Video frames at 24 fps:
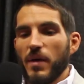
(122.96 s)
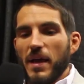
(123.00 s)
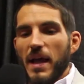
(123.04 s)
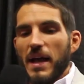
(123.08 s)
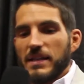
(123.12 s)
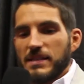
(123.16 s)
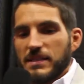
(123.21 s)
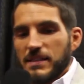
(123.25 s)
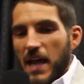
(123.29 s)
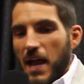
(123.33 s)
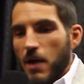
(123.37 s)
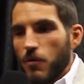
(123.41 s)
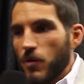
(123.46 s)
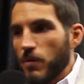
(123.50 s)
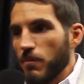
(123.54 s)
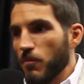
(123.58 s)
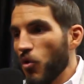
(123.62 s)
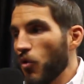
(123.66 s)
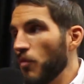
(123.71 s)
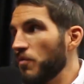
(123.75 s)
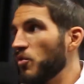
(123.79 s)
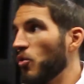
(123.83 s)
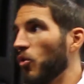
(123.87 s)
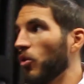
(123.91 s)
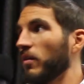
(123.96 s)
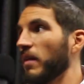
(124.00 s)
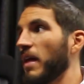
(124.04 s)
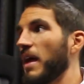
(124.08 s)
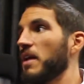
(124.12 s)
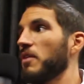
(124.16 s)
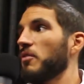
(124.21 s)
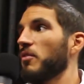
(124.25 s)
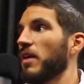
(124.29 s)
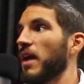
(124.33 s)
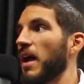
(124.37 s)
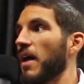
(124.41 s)
we got signed, we moved to
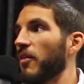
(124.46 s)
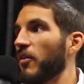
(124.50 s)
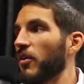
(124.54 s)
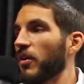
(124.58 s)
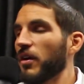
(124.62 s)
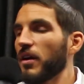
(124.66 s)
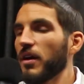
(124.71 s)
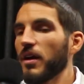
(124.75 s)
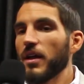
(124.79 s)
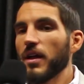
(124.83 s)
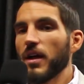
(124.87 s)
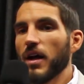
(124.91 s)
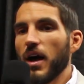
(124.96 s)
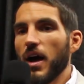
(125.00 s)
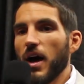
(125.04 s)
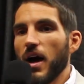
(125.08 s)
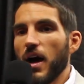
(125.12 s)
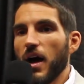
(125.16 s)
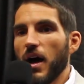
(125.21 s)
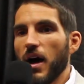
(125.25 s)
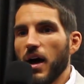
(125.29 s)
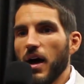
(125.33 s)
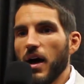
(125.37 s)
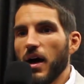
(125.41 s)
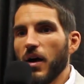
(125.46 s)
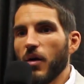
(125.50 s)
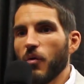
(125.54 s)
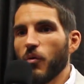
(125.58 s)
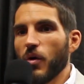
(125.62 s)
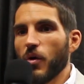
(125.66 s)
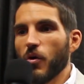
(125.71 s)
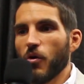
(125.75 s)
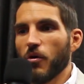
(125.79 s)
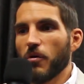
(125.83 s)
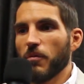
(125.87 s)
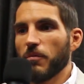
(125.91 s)
Orlando together.
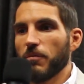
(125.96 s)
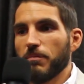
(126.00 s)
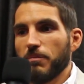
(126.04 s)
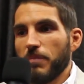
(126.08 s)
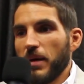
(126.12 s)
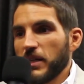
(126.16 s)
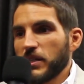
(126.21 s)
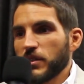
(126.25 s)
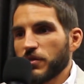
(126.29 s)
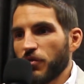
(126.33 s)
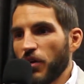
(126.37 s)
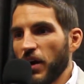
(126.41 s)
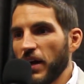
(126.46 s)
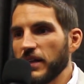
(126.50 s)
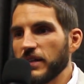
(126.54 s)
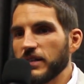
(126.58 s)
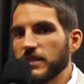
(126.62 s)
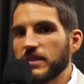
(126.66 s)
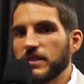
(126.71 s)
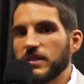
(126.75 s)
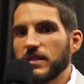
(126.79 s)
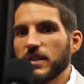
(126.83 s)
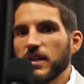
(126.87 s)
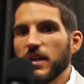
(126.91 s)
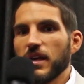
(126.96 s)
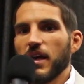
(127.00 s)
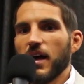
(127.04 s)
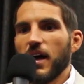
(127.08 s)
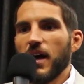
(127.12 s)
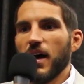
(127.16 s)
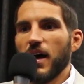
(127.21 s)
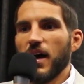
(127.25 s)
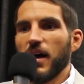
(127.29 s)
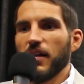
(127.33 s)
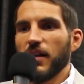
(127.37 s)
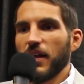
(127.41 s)
We were best friends.
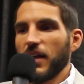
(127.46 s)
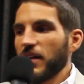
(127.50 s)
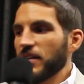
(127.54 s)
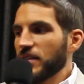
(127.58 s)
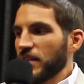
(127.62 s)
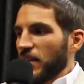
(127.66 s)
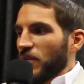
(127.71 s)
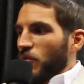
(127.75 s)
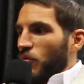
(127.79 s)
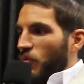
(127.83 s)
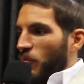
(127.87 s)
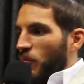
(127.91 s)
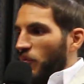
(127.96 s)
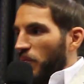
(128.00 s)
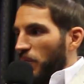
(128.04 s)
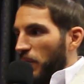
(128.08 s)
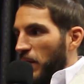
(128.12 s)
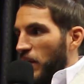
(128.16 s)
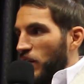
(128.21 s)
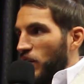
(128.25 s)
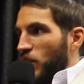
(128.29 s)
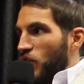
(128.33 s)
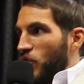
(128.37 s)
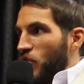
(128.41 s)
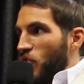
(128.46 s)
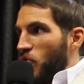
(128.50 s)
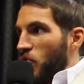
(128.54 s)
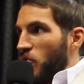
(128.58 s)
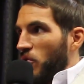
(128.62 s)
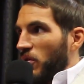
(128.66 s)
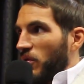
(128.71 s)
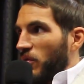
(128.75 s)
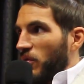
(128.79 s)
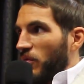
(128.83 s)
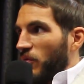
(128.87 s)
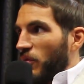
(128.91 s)
Like you said, me and
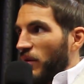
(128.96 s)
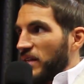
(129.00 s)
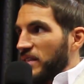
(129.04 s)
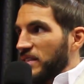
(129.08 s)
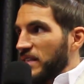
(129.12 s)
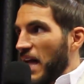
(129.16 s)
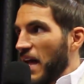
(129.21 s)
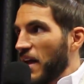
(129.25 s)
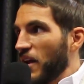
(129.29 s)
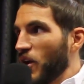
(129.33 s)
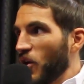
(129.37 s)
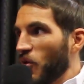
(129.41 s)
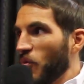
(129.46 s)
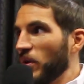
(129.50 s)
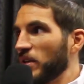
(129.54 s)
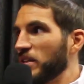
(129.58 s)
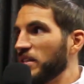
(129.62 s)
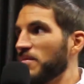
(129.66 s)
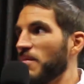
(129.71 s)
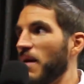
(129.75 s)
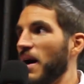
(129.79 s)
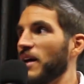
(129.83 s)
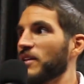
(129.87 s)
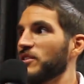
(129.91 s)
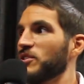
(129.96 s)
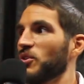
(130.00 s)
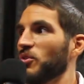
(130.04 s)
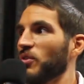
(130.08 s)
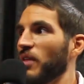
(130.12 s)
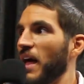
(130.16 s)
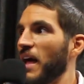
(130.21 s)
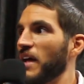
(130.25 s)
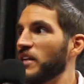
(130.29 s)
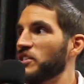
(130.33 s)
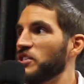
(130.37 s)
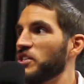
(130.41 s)
you, we sat here with Tommaso
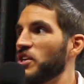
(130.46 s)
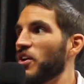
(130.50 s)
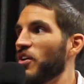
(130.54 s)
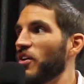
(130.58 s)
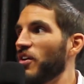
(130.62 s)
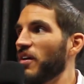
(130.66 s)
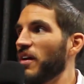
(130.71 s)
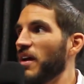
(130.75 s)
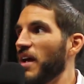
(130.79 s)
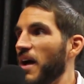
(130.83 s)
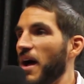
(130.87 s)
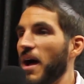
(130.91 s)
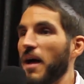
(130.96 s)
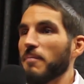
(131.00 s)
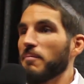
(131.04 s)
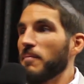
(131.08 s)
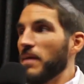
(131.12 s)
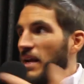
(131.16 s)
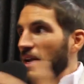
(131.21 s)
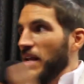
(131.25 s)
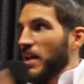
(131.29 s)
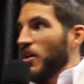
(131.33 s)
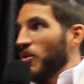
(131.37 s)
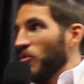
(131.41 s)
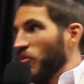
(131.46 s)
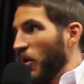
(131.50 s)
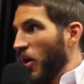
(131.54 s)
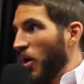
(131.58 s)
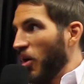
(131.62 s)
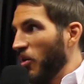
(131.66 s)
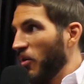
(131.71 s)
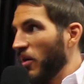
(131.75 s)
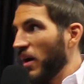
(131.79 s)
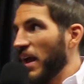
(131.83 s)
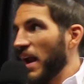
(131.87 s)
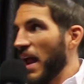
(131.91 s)
last year on Media
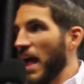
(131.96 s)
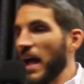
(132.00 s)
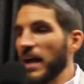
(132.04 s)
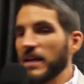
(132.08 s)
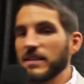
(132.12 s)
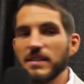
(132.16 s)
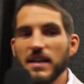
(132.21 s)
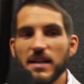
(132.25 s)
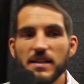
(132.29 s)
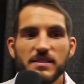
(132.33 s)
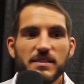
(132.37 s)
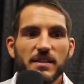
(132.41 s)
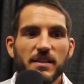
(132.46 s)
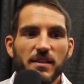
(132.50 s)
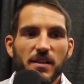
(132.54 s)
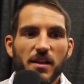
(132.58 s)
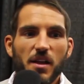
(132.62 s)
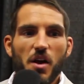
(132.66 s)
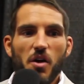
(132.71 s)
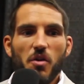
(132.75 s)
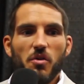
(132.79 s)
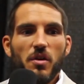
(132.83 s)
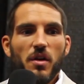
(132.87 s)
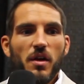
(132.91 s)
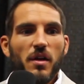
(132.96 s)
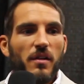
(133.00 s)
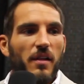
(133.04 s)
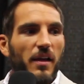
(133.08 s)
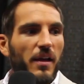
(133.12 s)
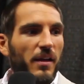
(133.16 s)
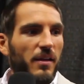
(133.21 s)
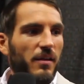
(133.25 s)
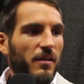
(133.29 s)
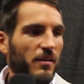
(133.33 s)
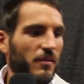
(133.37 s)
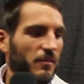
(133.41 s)
Row at Access, and
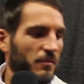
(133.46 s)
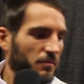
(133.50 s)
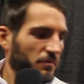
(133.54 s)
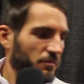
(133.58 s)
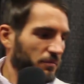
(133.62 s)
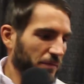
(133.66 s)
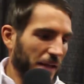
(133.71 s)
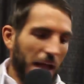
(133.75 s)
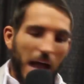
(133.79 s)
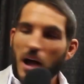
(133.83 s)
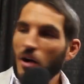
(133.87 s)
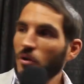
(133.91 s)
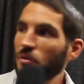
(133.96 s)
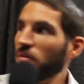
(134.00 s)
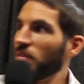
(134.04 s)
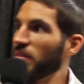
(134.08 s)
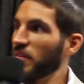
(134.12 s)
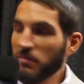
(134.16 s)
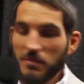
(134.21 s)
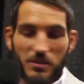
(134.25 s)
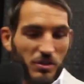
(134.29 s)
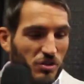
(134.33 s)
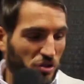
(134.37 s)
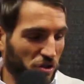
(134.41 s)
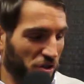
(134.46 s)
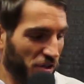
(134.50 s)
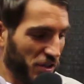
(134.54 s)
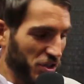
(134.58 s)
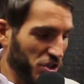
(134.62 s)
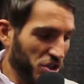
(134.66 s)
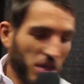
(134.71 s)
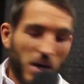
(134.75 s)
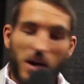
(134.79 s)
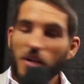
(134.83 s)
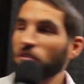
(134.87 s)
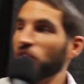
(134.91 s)
now, look at
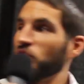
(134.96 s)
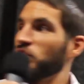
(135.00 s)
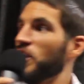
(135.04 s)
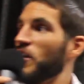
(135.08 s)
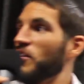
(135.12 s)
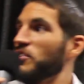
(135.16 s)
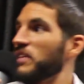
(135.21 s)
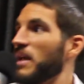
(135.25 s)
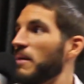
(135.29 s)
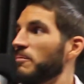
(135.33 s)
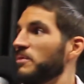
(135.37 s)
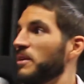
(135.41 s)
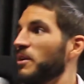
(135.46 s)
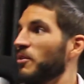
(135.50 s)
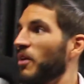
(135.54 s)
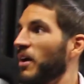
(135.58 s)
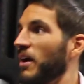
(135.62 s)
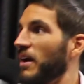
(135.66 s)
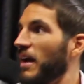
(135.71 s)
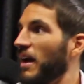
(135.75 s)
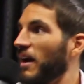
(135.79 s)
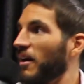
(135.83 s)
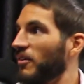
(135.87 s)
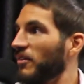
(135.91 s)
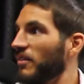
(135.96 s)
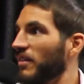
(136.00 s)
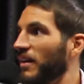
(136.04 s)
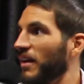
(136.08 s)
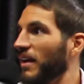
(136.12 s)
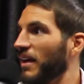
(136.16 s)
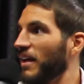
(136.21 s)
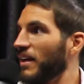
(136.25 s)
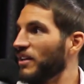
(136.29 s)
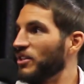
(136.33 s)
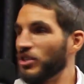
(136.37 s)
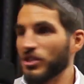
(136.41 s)
this chair. This chair is empty right now.
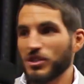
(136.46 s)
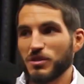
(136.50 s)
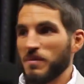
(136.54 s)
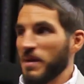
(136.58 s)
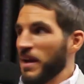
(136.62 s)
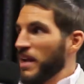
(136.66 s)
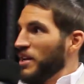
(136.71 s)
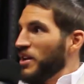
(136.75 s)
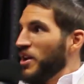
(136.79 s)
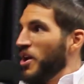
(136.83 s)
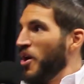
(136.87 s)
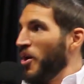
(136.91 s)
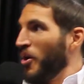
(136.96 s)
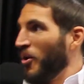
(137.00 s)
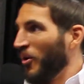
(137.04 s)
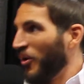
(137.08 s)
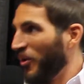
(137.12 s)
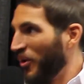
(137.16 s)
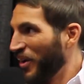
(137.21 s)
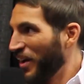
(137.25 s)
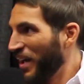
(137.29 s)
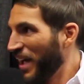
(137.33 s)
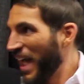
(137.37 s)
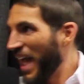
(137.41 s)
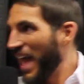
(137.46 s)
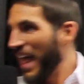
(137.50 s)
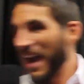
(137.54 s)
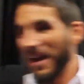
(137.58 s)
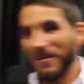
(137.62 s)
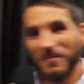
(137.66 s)
It's just me and you, and